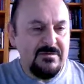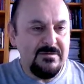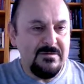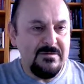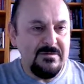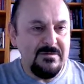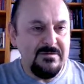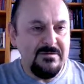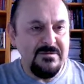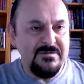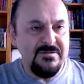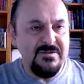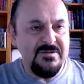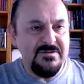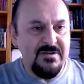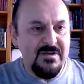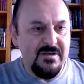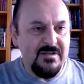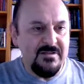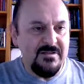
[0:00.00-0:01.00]
This is
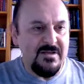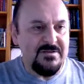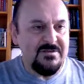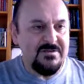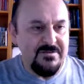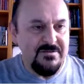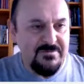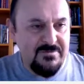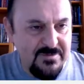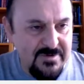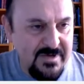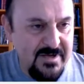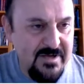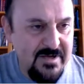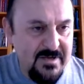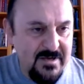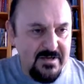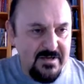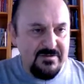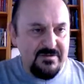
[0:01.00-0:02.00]
lesson 3,
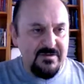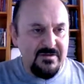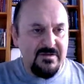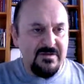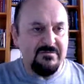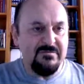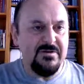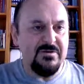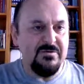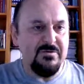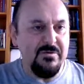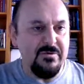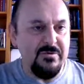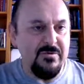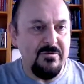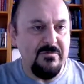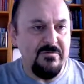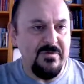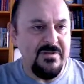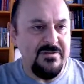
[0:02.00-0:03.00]
and we're going
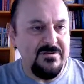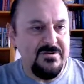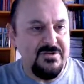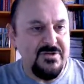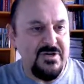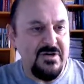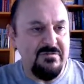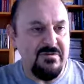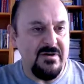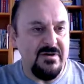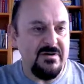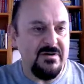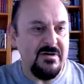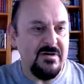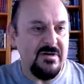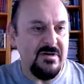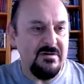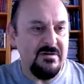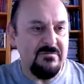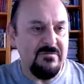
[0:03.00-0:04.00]
on with the
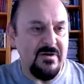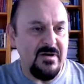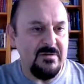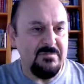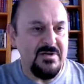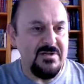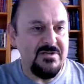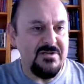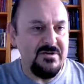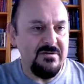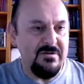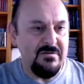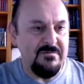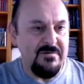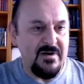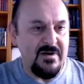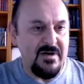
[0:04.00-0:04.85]
Java Java file